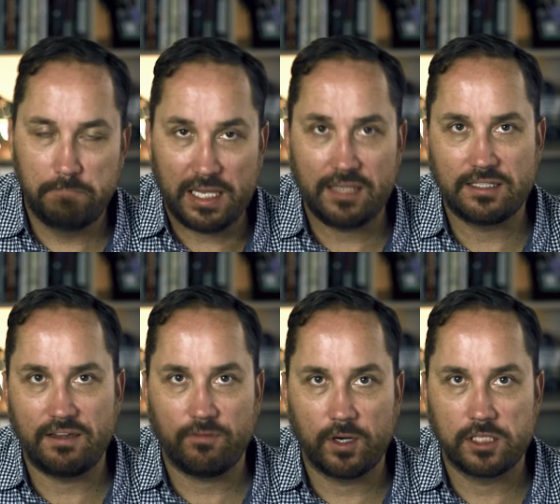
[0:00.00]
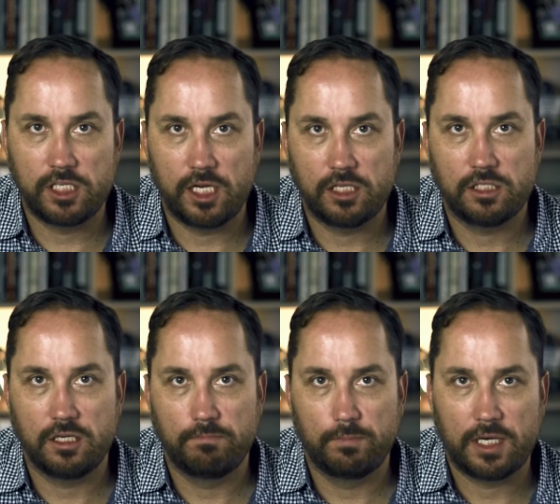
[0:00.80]
big
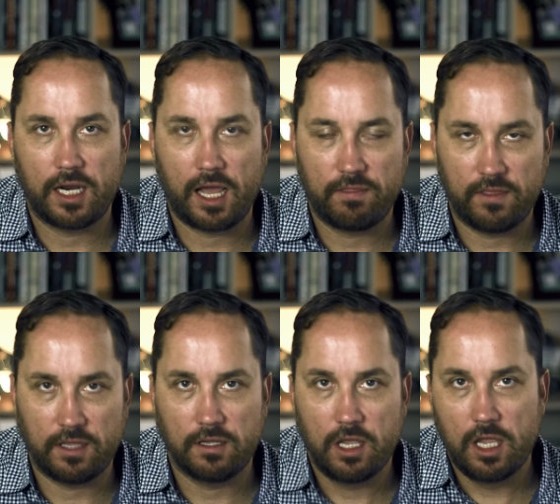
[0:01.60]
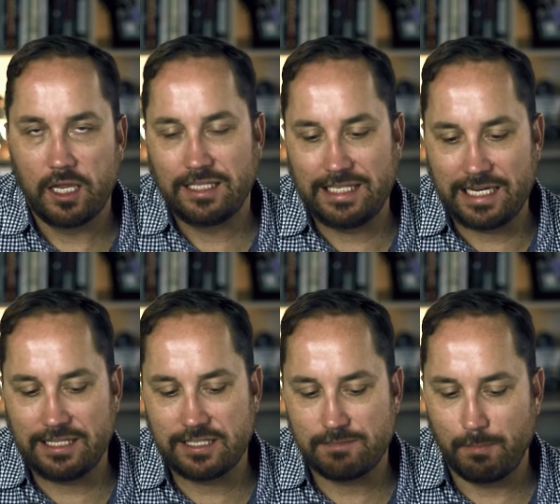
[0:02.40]
differentiation, but I think
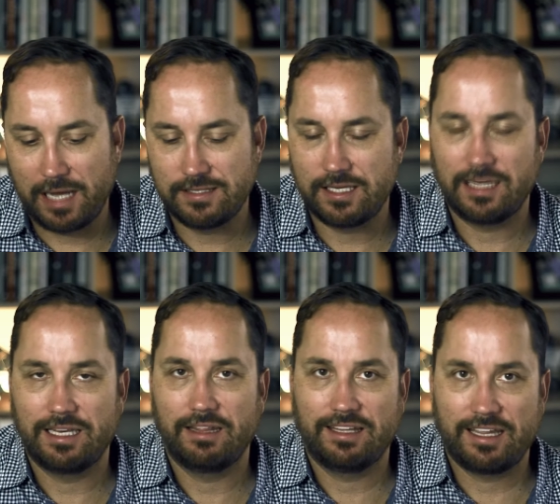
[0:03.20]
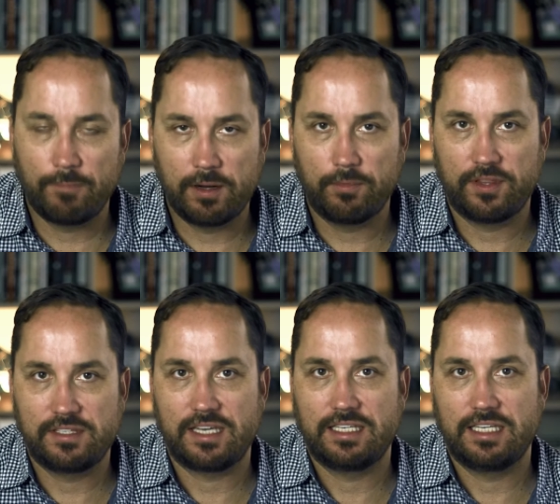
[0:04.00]
getting this mindset, coming up with
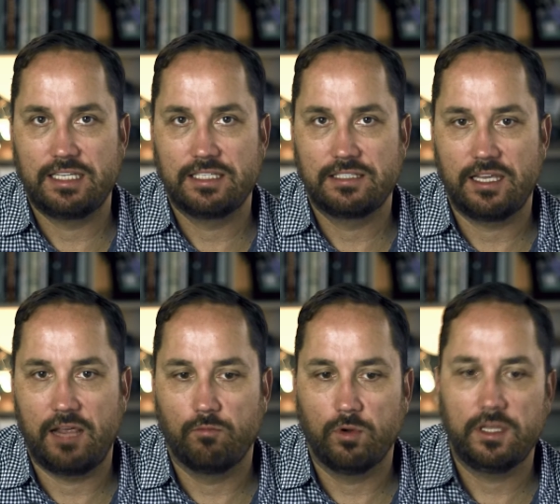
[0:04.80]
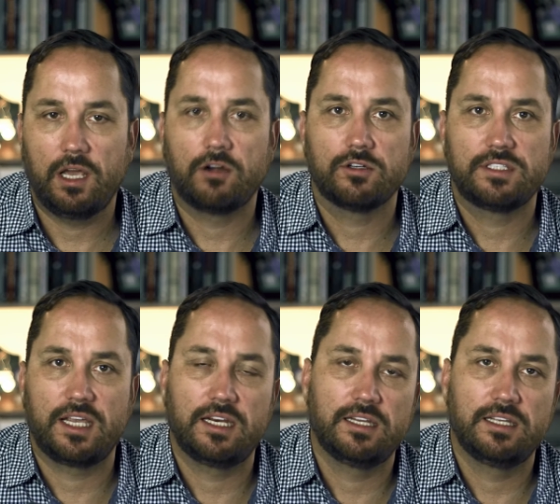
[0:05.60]
these ideas, and really
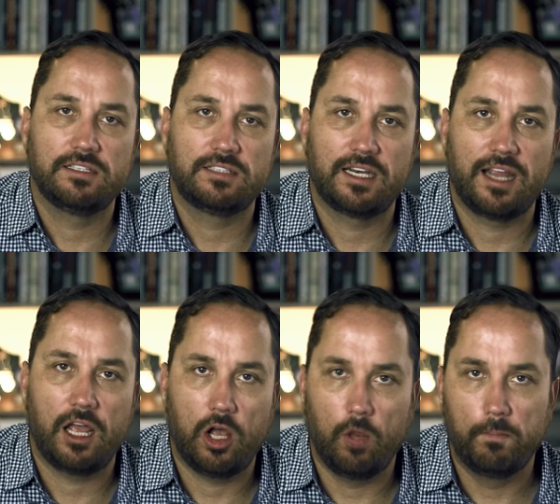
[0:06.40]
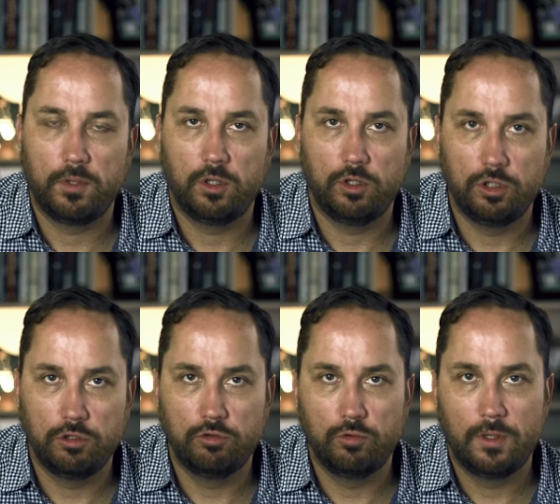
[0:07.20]
understanding it is going to help
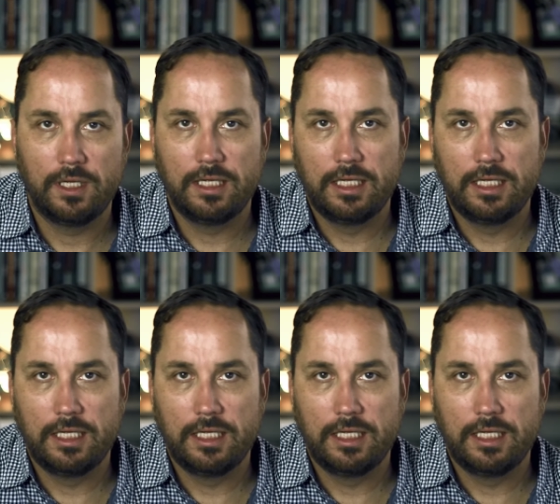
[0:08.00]
you